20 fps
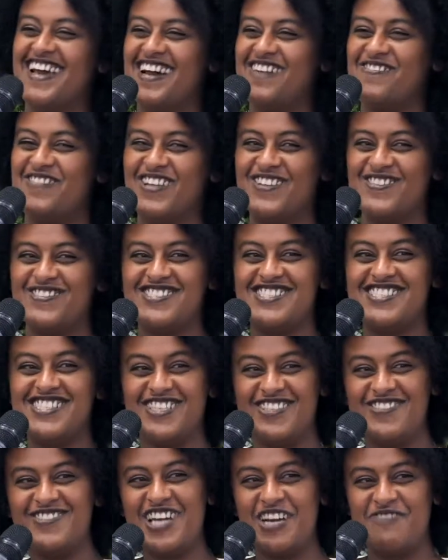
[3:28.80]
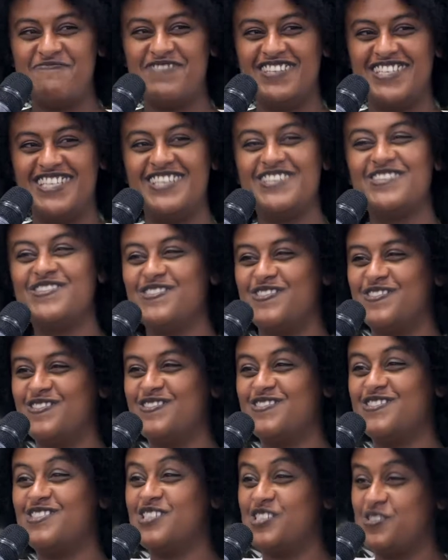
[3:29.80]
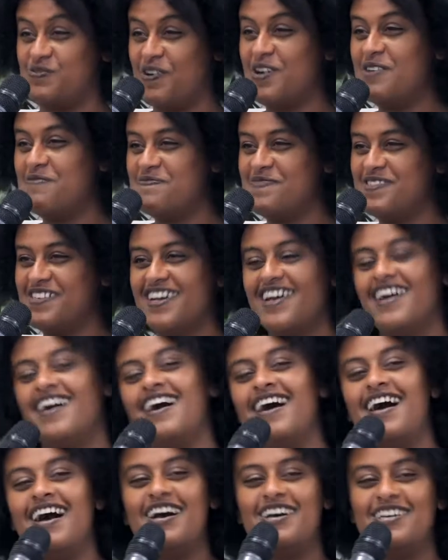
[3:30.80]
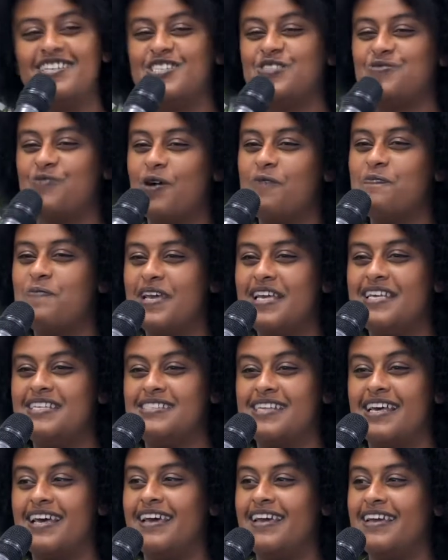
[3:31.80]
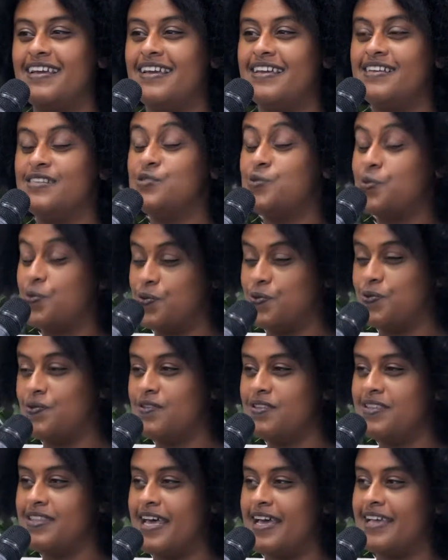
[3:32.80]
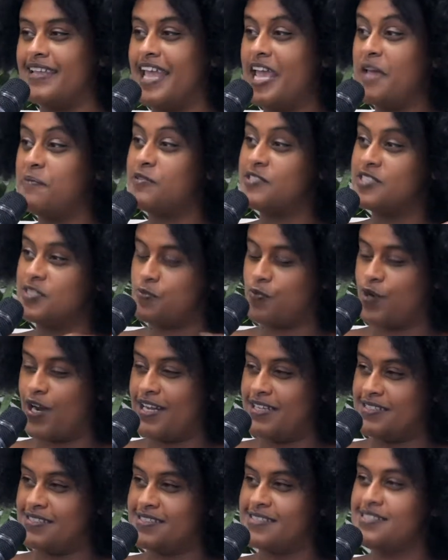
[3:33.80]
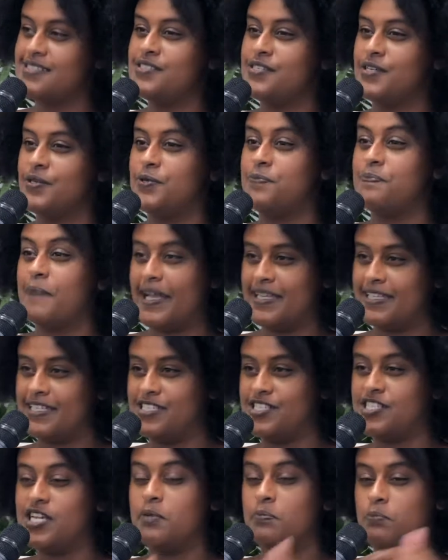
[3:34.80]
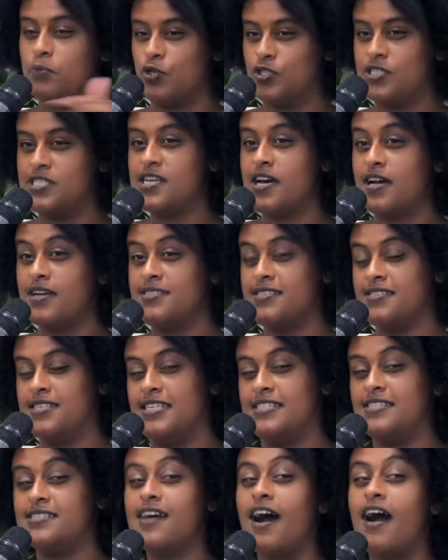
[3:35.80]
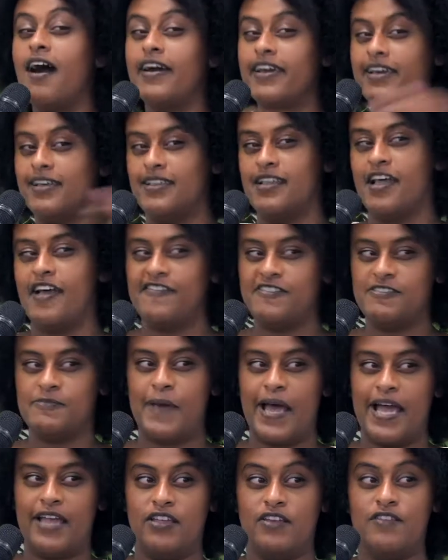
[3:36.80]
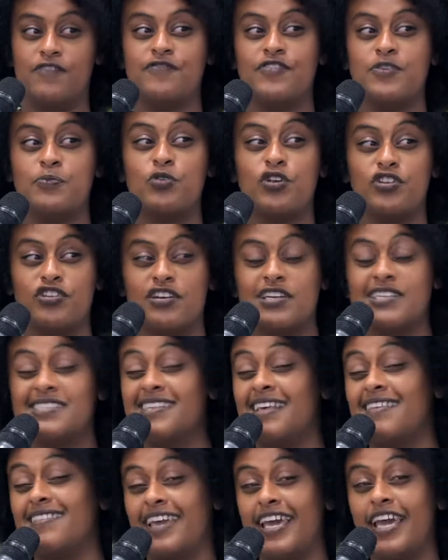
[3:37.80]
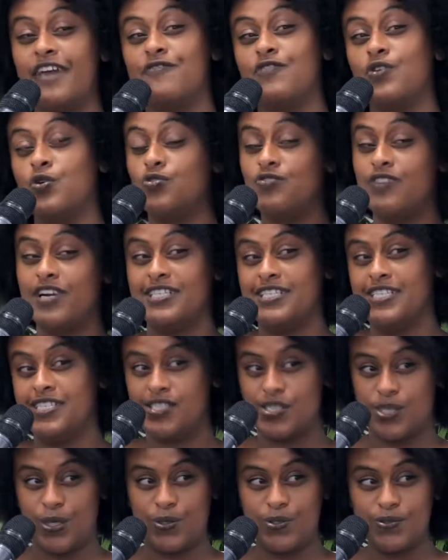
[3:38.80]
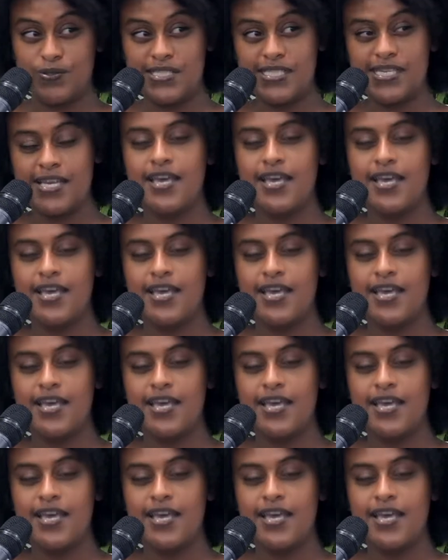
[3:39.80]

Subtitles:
we launched a new company called Schwab. Schwab is a tool that enables brands to manage and monetize the entire lifespan of the products that they have already sold.